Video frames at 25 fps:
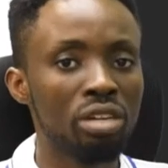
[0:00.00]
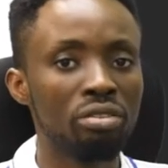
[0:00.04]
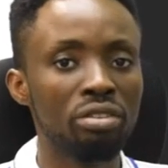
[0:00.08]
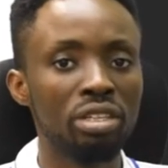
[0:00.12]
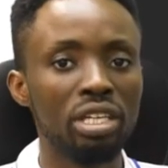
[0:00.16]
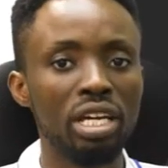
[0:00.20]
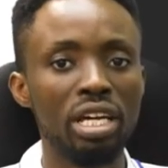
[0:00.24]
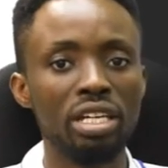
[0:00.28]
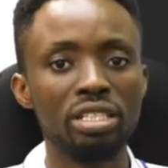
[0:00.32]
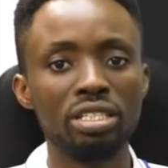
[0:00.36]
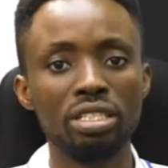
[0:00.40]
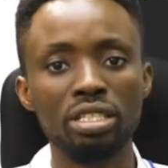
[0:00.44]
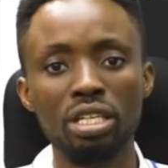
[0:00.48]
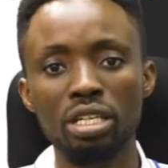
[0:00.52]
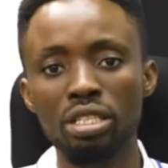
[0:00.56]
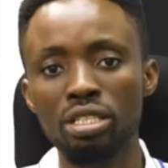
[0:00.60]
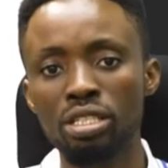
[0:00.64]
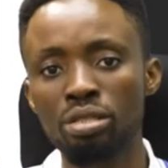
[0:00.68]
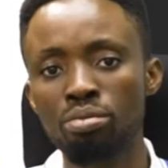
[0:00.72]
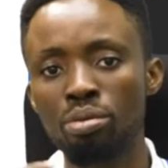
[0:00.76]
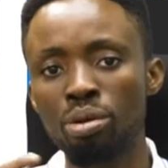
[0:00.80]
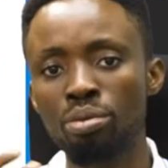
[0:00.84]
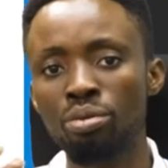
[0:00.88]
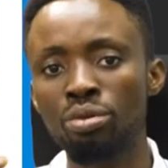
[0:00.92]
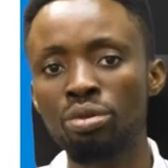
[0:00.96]
live in
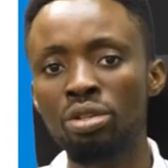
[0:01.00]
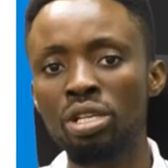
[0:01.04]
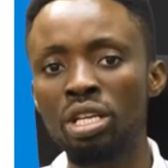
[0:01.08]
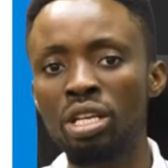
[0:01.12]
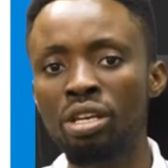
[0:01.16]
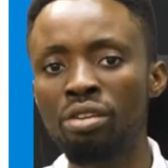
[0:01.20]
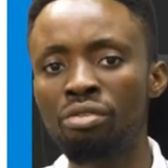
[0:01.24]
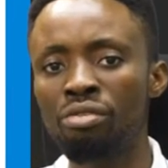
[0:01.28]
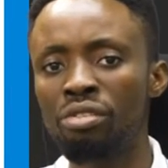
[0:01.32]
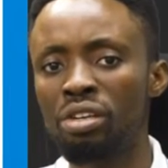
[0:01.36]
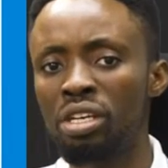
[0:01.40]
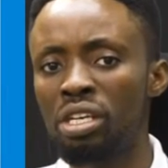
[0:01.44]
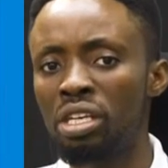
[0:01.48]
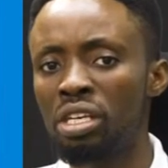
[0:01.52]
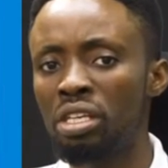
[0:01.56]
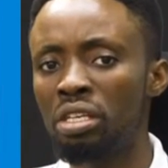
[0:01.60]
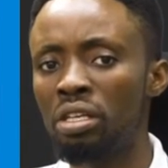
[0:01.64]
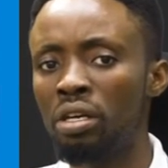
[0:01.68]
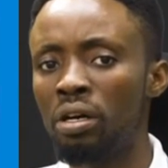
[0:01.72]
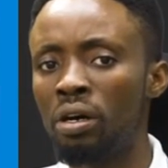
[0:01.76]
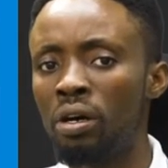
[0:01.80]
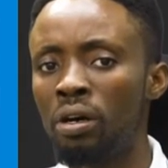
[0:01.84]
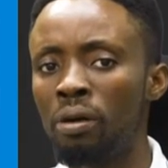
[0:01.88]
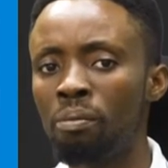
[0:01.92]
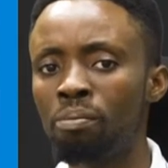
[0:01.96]
estates, people live
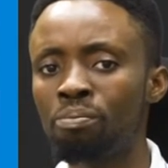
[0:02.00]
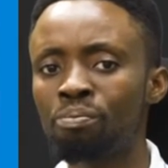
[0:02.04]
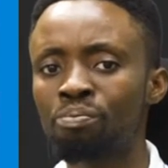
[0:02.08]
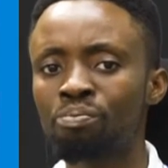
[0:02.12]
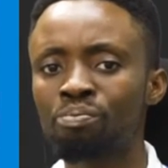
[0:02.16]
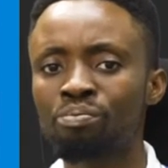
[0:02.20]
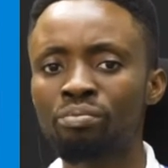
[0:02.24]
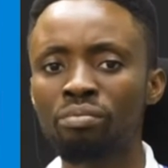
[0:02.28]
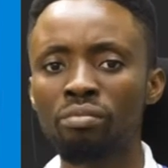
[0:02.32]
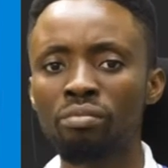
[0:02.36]
in